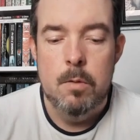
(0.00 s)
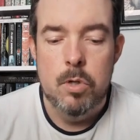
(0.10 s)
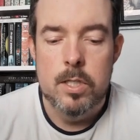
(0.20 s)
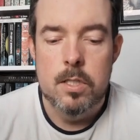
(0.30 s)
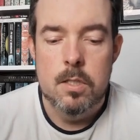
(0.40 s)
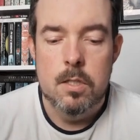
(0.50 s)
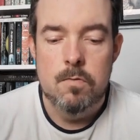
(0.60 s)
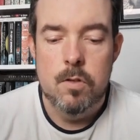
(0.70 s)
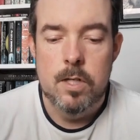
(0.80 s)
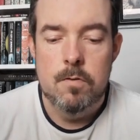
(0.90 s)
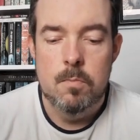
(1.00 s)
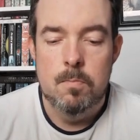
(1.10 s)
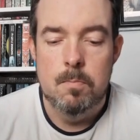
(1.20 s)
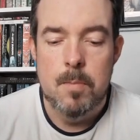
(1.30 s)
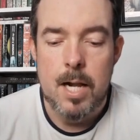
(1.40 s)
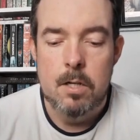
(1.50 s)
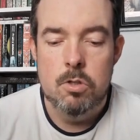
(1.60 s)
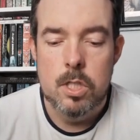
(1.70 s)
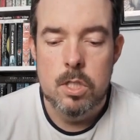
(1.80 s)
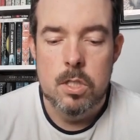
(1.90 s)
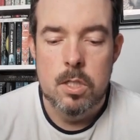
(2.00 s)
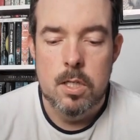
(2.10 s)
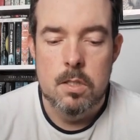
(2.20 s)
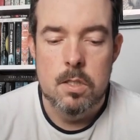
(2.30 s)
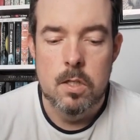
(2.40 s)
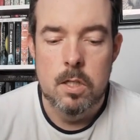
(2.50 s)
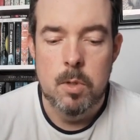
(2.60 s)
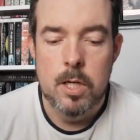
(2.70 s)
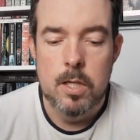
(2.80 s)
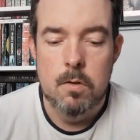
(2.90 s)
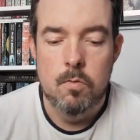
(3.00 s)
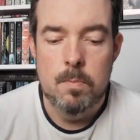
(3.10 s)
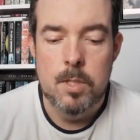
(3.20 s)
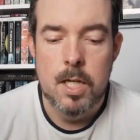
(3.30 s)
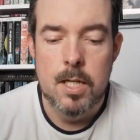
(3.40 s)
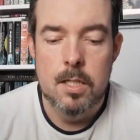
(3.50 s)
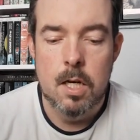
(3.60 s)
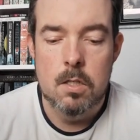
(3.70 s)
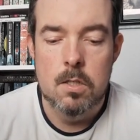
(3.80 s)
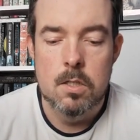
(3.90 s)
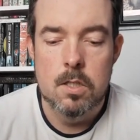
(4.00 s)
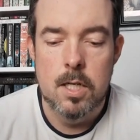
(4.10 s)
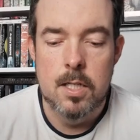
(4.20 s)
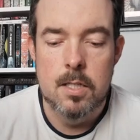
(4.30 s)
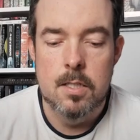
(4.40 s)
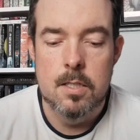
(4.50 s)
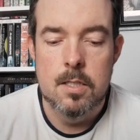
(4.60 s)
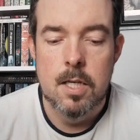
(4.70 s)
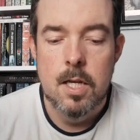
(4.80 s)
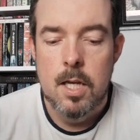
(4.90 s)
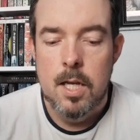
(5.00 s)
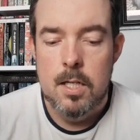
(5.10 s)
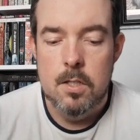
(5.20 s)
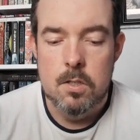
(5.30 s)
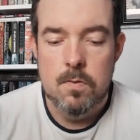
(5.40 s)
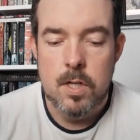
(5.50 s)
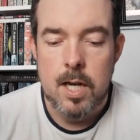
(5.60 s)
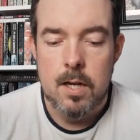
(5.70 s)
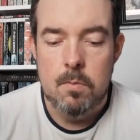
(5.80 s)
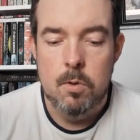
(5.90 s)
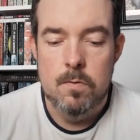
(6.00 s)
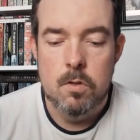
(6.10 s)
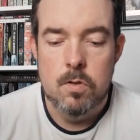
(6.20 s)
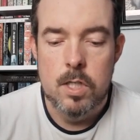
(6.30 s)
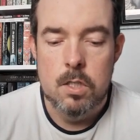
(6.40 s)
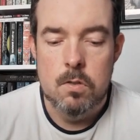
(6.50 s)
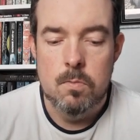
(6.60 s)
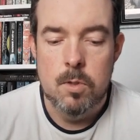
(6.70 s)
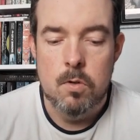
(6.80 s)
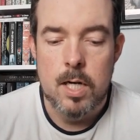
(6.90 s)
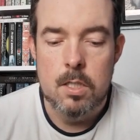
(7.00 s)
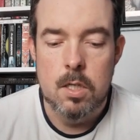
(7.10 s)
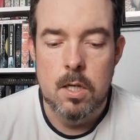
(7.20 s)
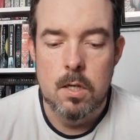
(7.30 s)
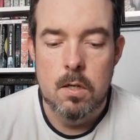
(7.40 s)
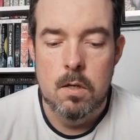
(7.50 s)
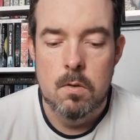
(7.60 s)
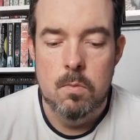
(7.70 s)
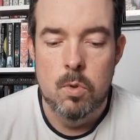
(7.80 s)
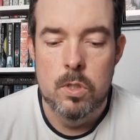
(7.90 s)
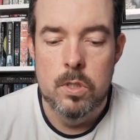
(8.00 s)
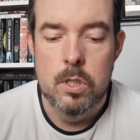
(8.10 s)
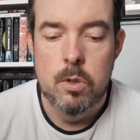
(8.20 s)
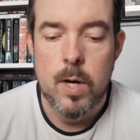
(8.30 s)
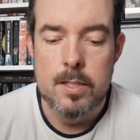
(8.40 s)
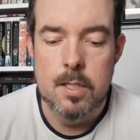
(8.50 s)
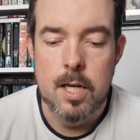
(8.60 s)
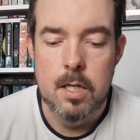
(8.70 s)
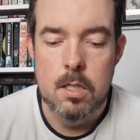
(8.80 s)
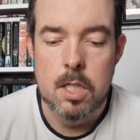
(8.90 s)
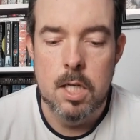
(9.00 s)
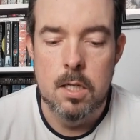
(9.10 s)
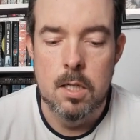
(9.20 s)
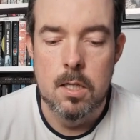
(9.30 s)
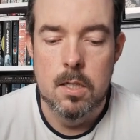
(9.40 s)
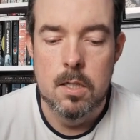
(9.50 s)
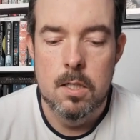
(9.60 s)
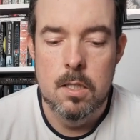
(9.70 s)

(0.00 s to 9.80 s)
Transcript: Imprisoned suffering from malnutrition and studied by the reptilian doctors and scientists, he doesn't forget one of the creatures from the crash site, one who hesitated to kill.